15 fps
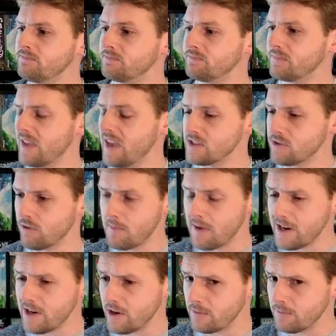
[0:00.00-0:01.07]
as a
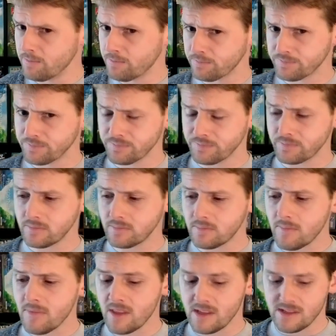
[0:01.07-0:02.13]
reminder,
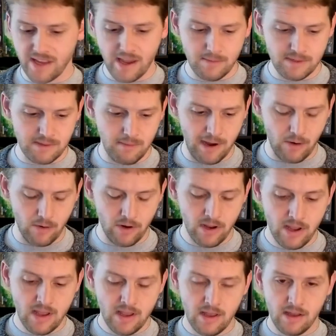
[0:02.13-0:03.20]
this game is about
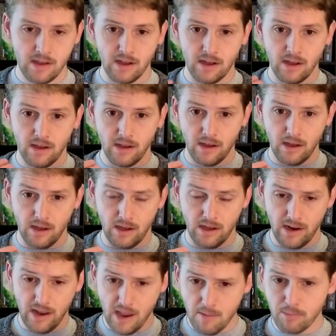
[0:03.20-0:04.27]

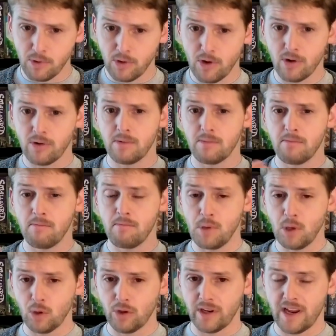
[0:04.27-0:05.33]
an emperor
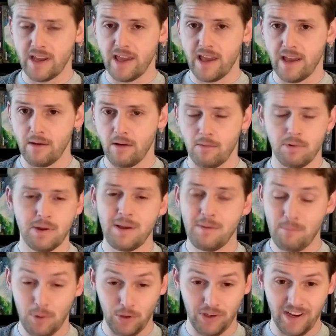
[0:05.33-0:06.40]
building a game, or
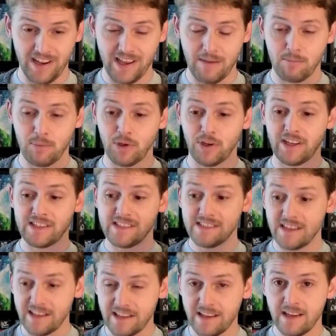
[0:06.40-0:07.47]
building a
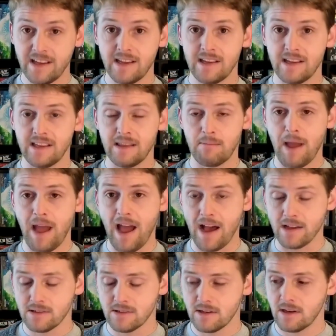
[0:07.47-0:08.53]
city in the
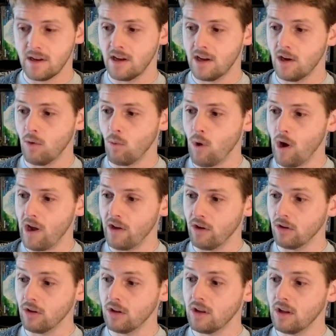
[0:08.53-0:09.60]
past, while